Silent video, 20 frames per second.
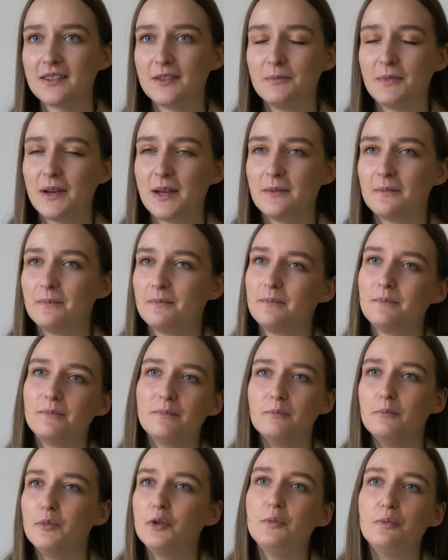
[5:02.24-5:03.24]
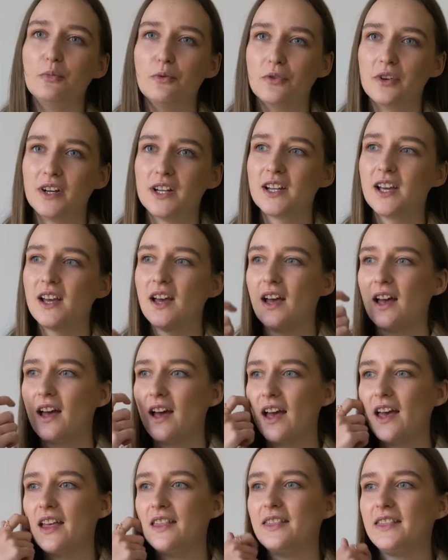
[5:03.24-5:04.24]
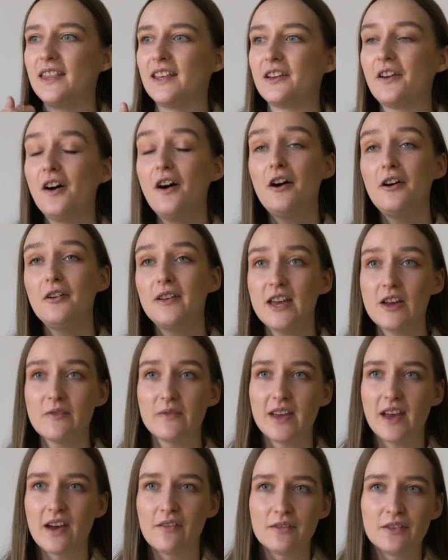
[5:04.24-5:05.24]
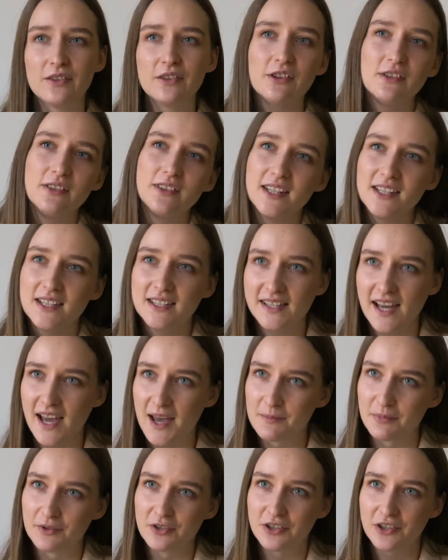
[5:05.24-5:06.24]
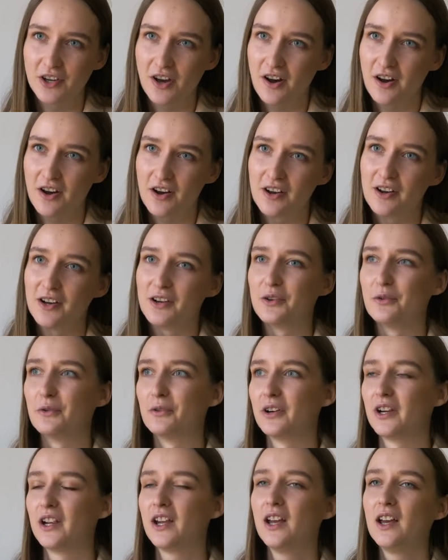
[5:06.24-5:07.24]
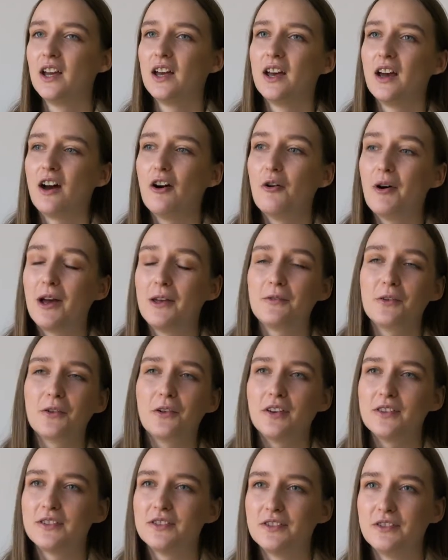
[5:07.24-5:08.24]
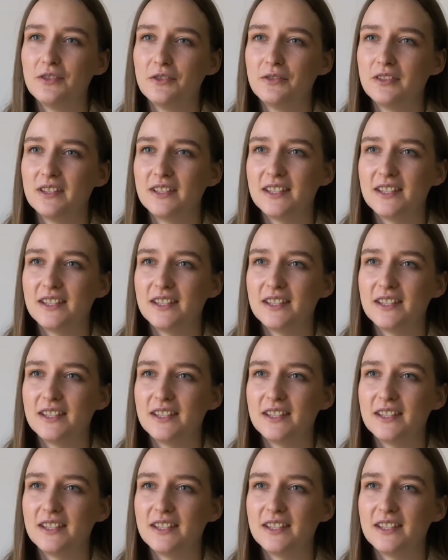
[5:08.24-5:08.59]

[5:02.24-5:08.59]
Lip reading: to my mood board and think, oh yeah, we haven't done this type of shot, or oh, I forgot to do the